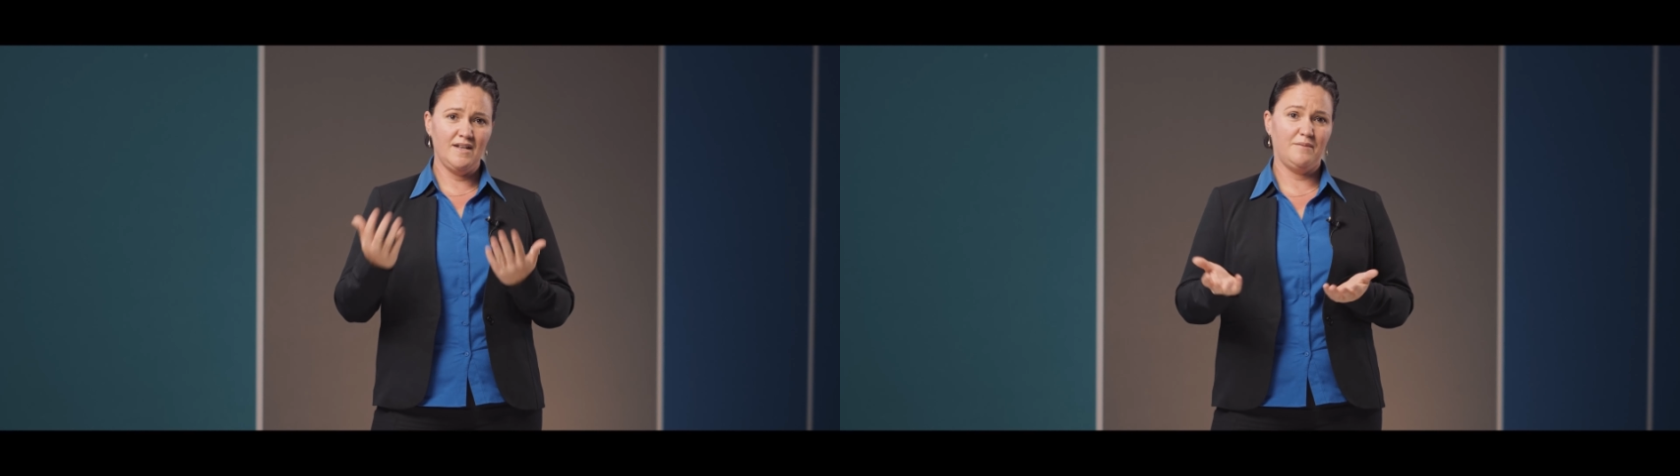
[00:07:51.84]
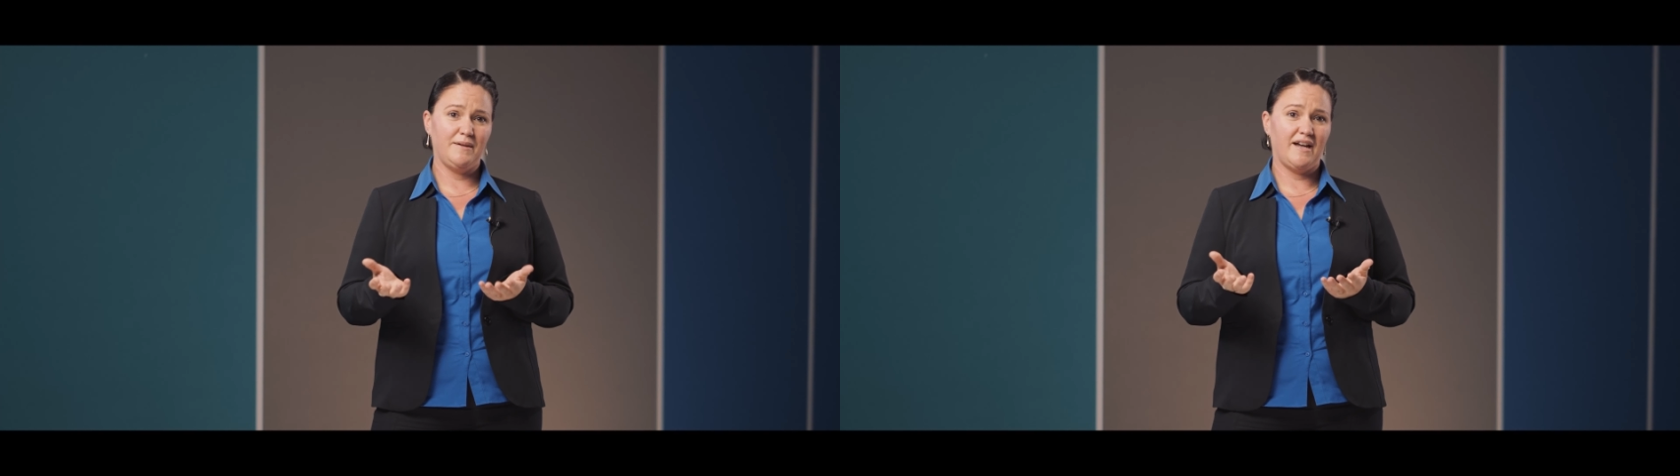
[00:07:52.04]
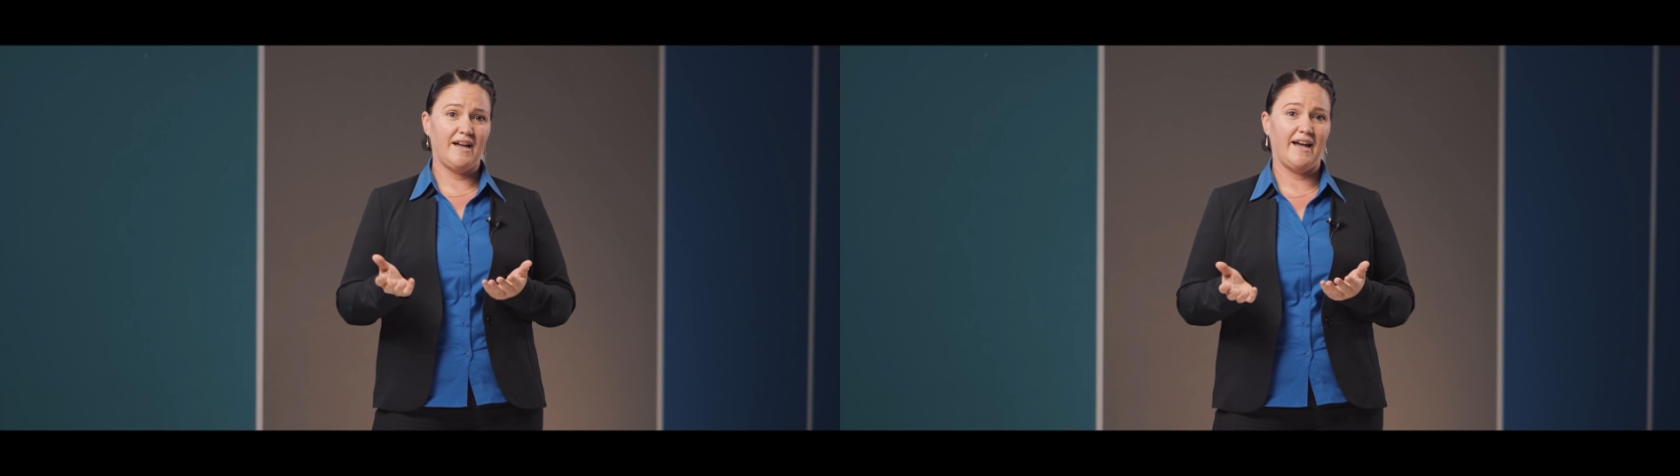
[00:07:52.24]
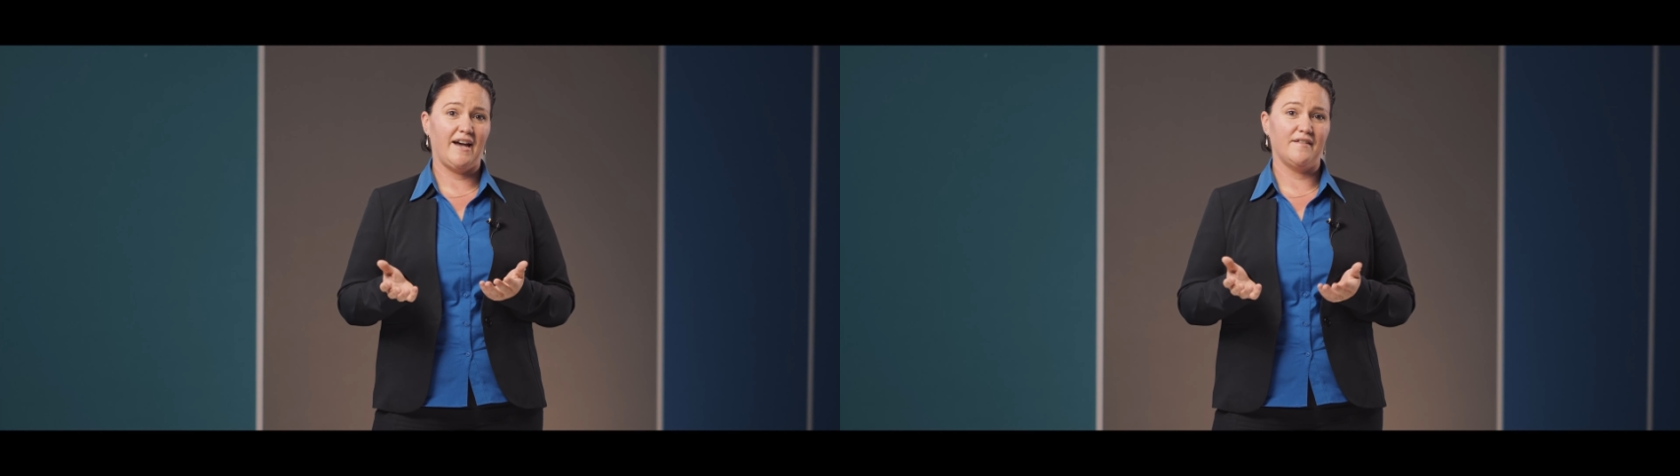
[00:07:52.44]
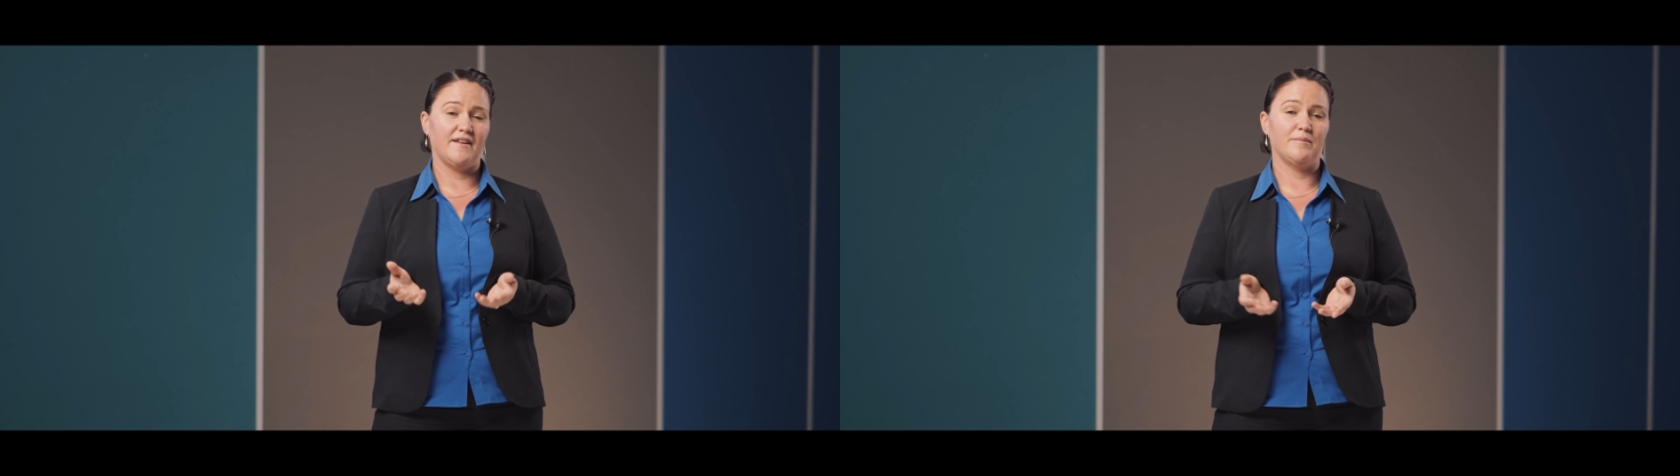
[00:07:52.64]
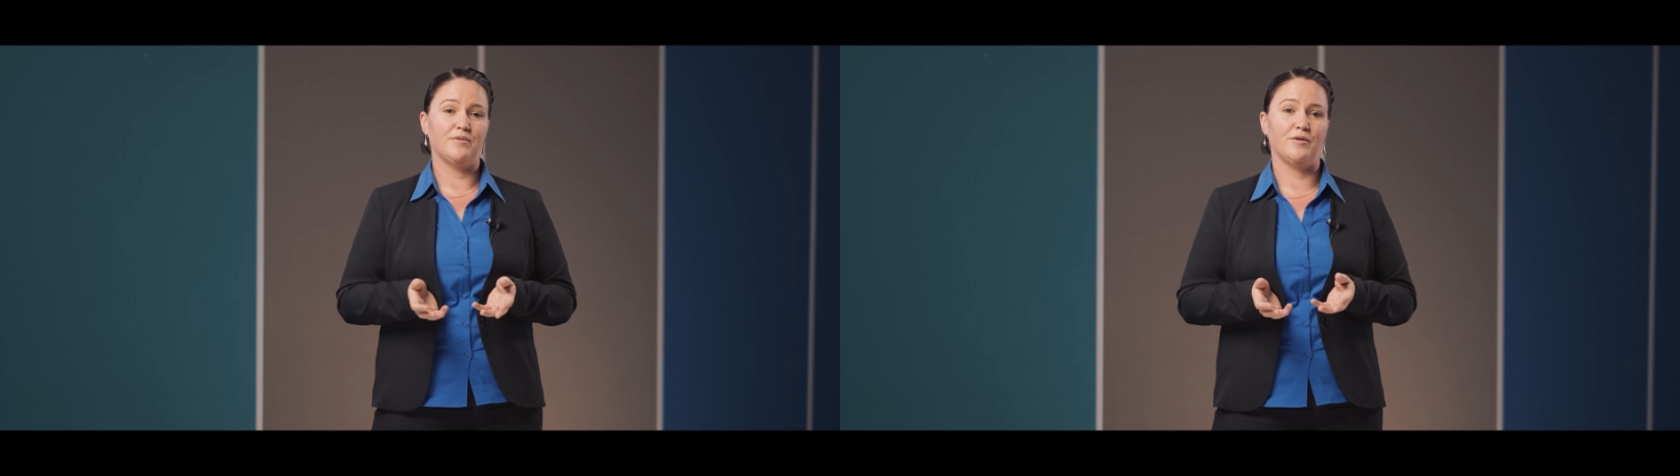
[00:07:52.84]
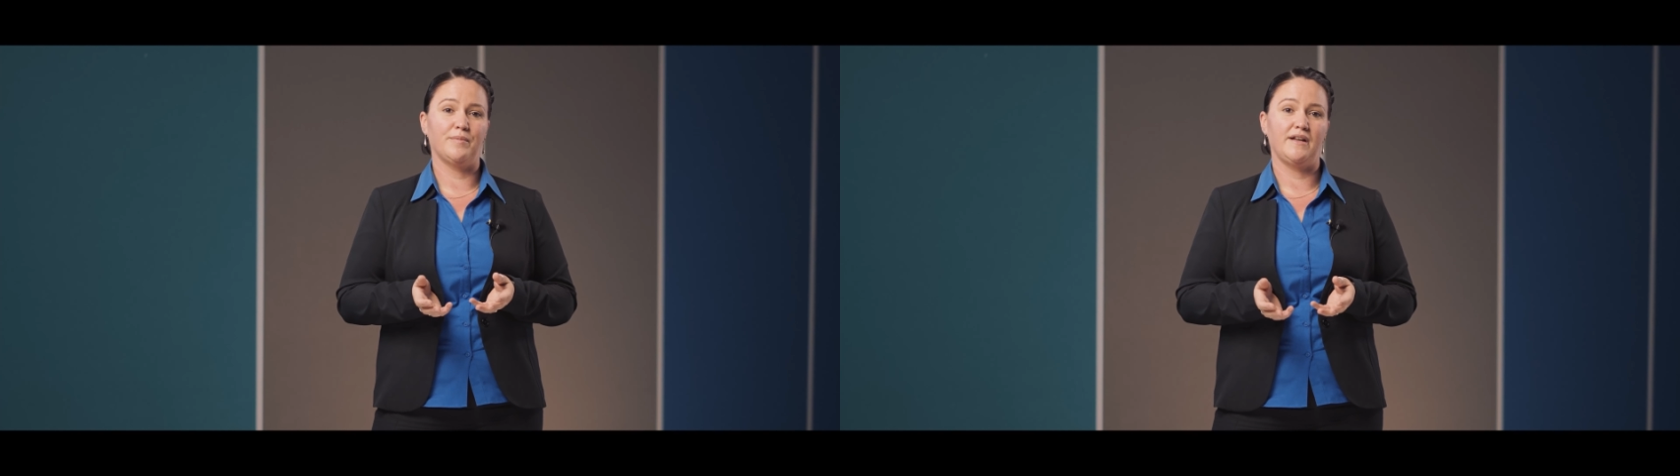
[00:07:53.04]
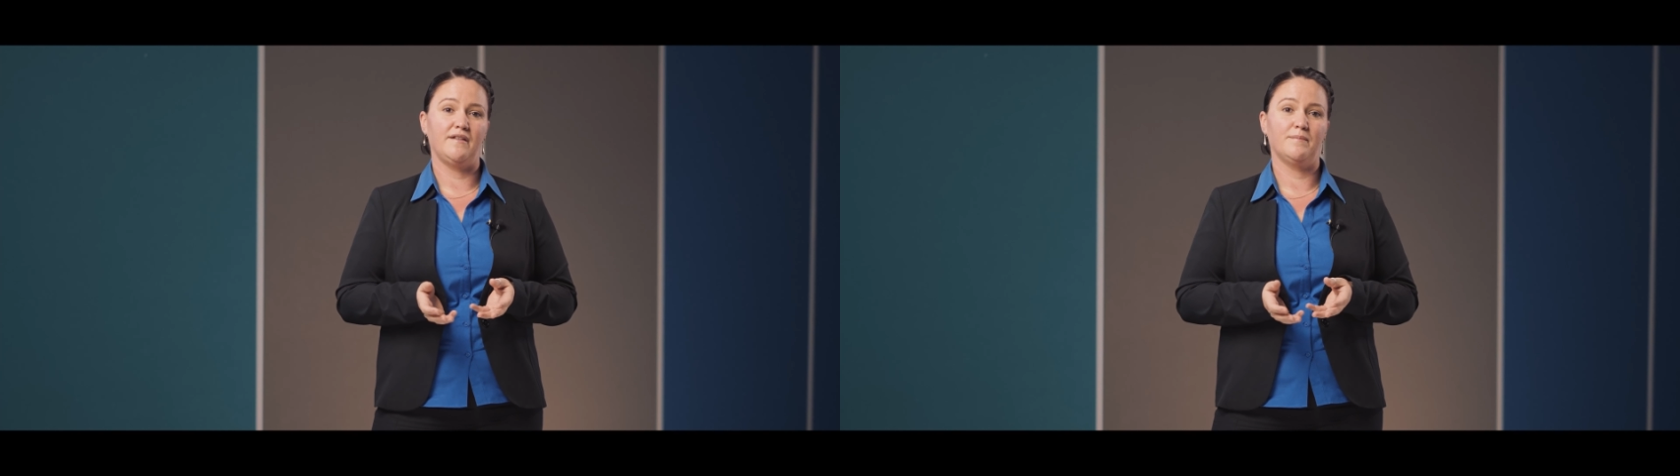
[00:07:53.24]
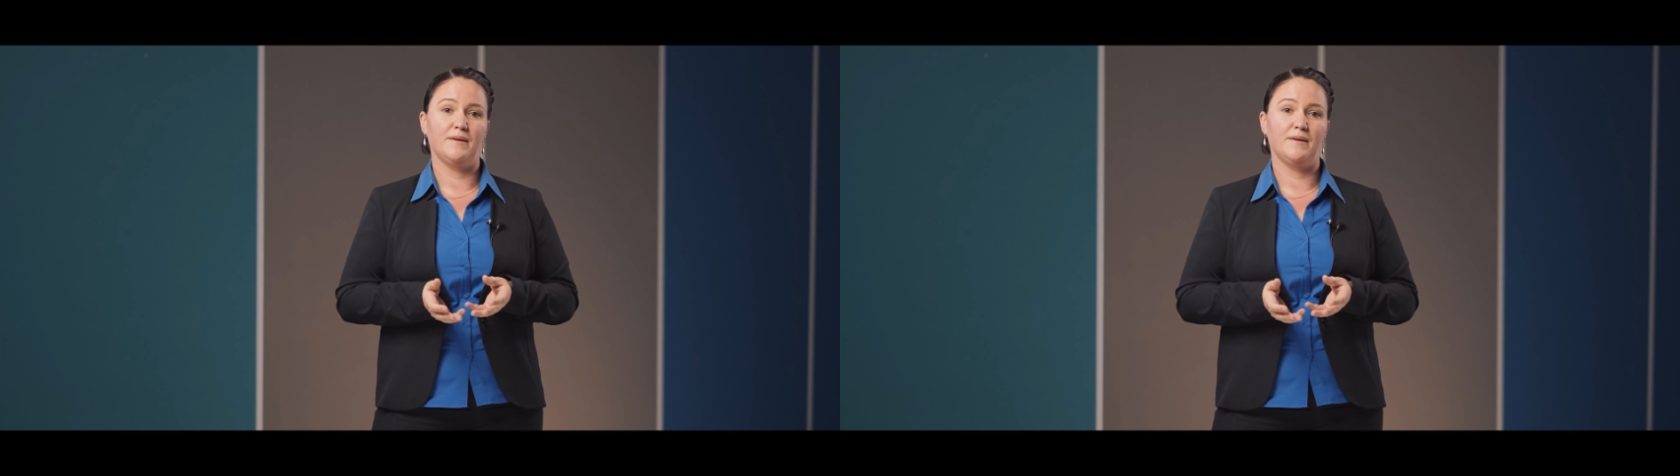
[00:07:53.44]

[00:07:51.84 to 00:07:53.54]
about how that property is